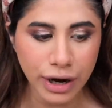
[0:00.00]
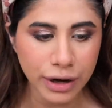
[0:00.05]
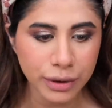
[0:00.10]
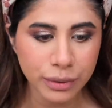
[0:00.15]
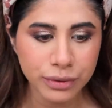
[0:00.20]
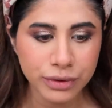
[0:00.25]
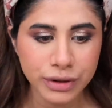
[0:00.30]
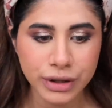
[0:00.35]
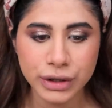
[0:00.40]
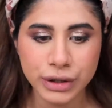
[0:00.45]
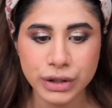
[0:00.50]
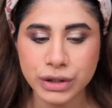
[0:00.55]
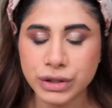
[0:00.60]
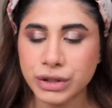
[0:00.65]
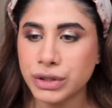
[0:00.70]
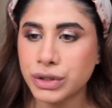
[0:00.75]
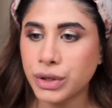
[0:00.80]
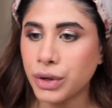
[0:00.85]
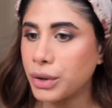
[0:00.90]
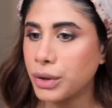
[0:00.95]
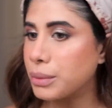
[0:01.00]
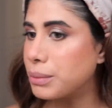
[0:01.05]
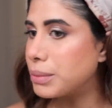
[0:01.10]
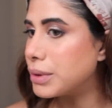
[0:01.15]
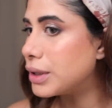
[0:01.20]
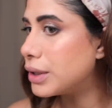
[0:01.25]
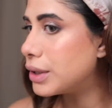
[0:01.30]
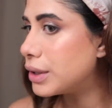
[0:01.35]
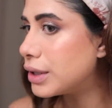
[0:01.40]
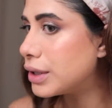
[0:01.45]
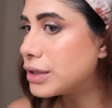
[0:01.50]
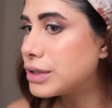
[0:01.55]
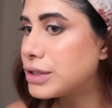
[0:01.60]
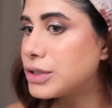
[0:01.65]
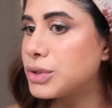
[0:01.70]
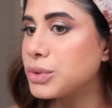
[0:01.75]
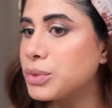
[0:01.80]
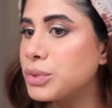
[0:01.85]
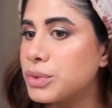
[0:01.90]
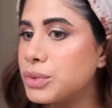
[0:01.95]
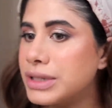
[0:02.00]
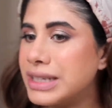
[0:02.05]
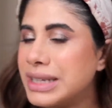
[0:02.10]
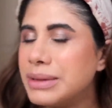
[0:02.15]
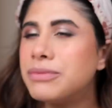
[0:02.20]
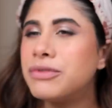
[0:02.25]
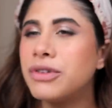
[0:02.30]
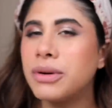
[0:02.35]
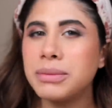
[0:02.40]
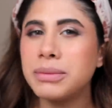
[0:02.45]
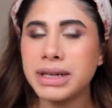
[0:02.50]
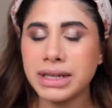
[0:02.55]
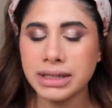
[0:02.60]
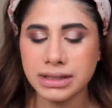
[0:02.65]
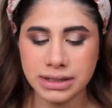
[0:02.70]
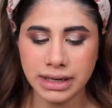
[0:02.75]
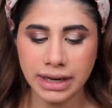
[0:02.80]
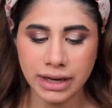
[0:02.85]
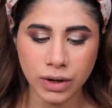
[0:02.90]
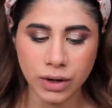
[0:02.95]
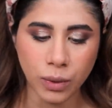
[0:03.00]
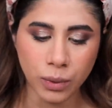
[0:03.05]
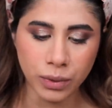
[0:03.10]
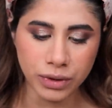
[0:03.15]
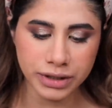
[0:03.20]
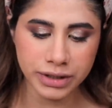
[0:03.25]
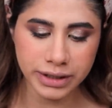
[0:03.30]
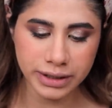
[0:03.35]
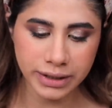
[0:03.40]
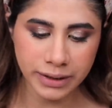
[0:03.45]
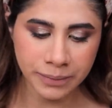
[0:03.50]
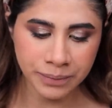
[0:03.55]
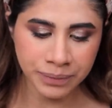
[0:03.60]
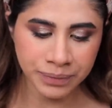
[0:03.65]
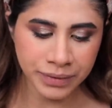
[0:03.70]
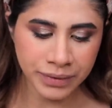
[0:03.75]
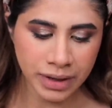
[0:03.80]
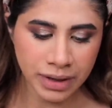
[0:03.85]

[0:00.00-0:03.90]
I don't think this is gonna be, it's too deep for me. It's like golden.